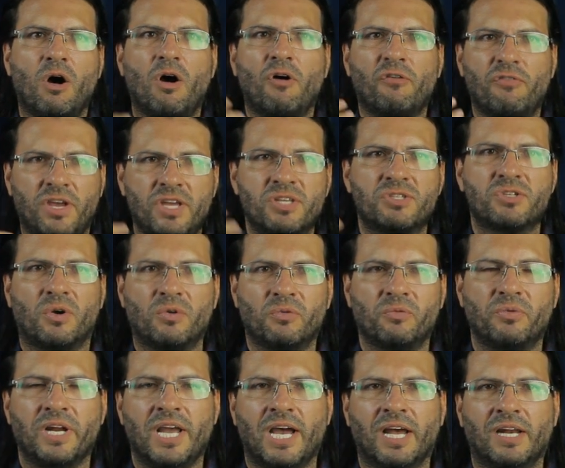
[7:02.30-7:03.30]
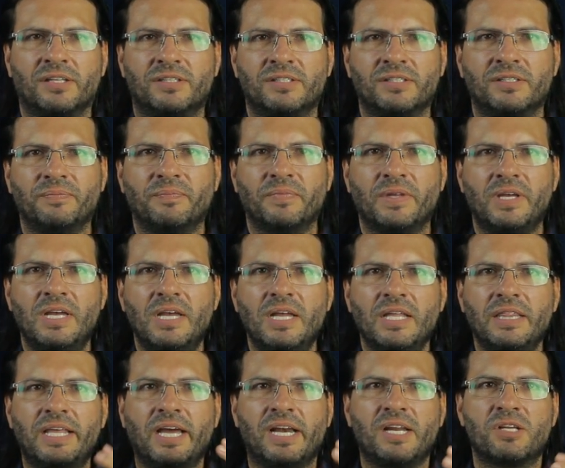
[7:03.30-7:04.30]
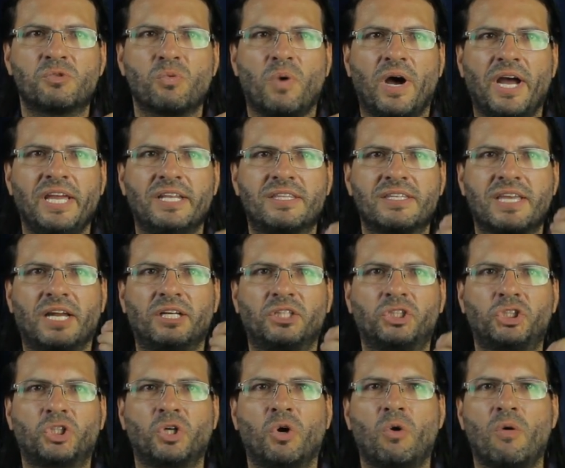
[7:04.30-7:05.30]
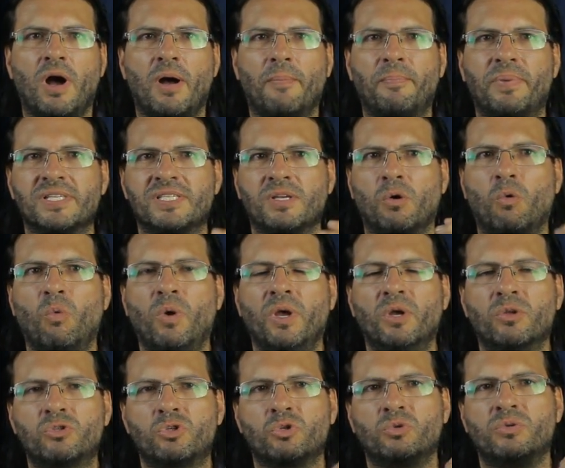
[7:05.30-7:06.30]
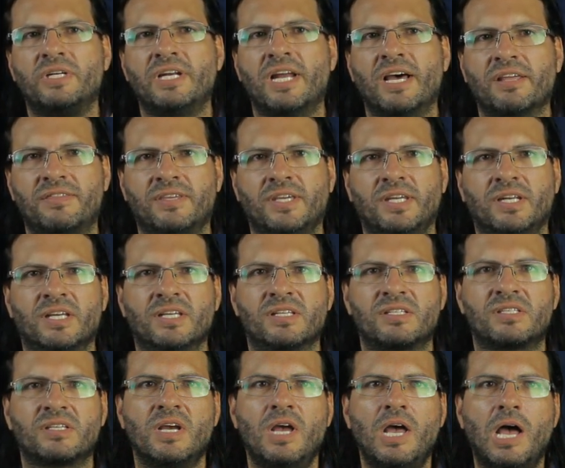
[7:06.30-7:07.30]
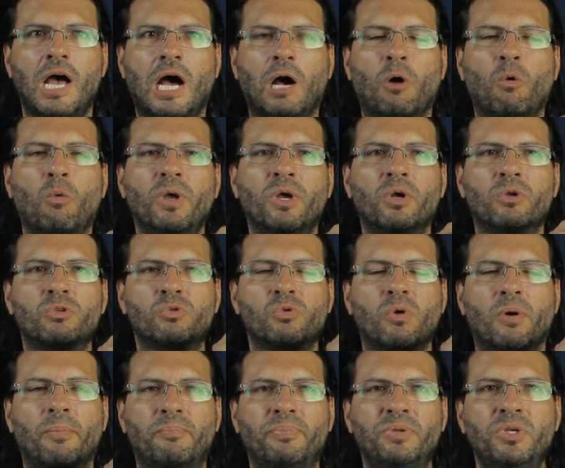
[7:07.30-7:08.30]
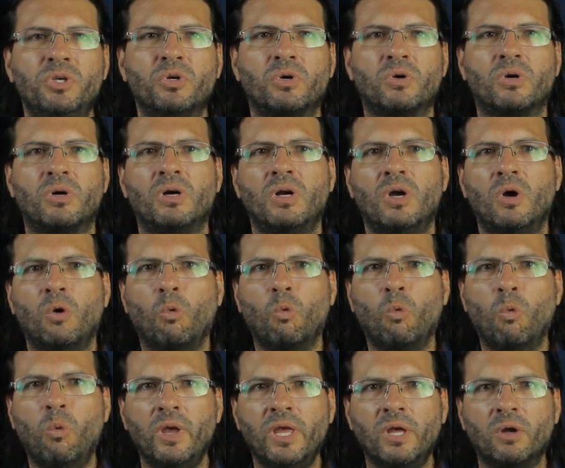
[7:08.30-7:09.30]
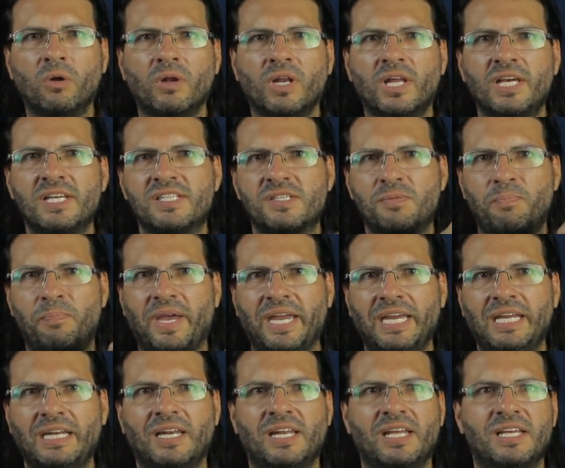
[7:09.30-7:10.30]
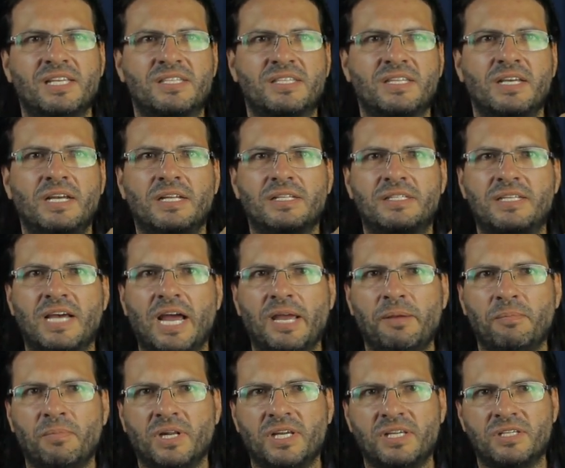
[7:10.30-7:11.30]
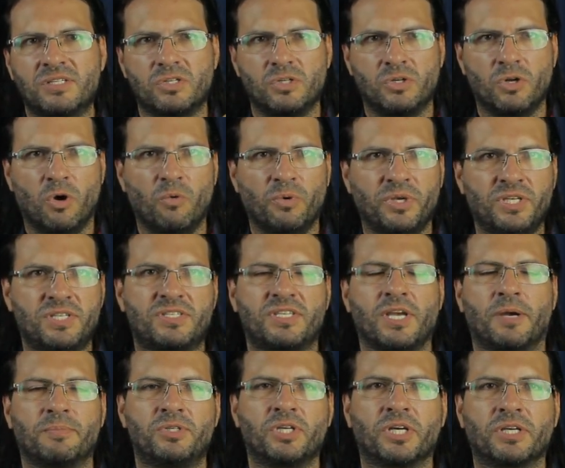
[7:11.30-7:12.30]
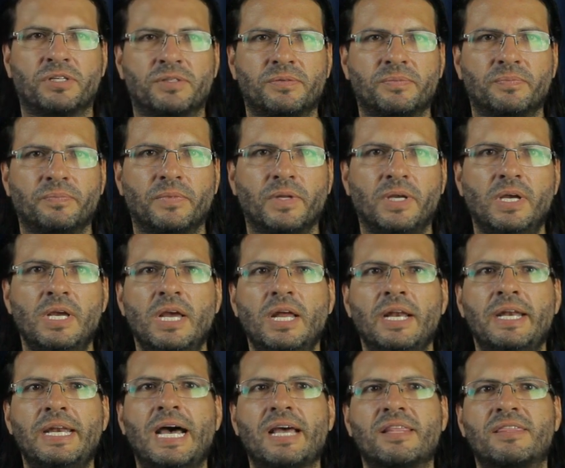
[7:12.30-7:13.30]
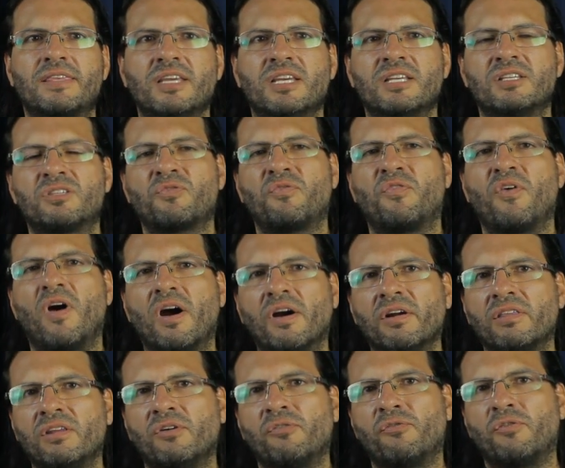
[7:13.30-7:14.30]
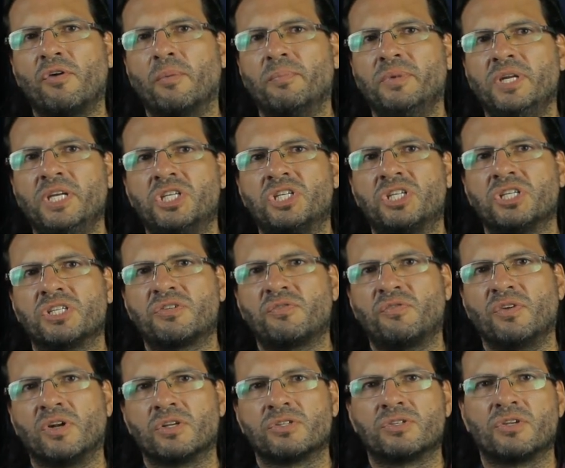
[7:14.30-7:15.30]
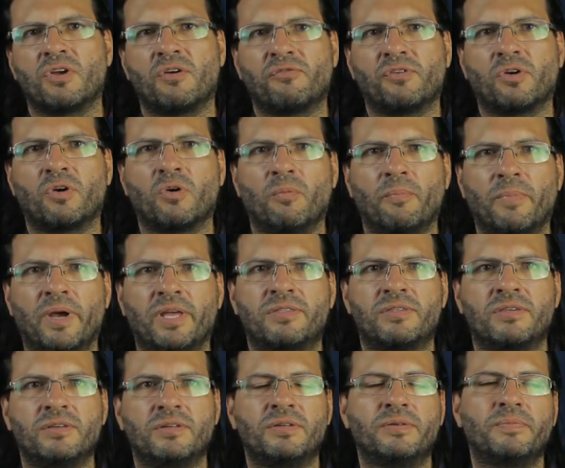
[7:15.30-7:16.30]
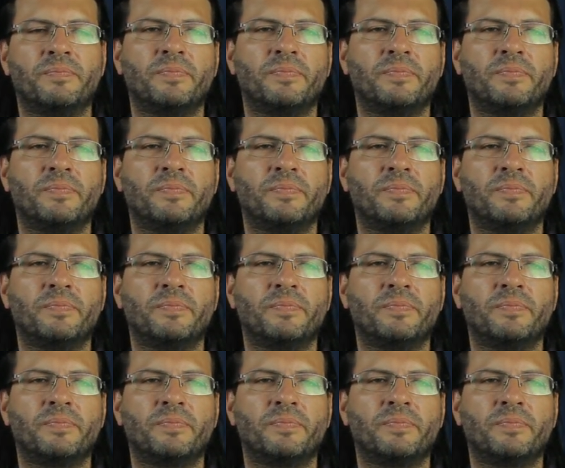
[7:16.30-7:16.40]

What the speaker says: of his own reality. That is why it can show up as a will to nothingness, a will to a pure, willless, painless, timeless, knowing subject. Nothing is farther from Nietzsche's philosophical method.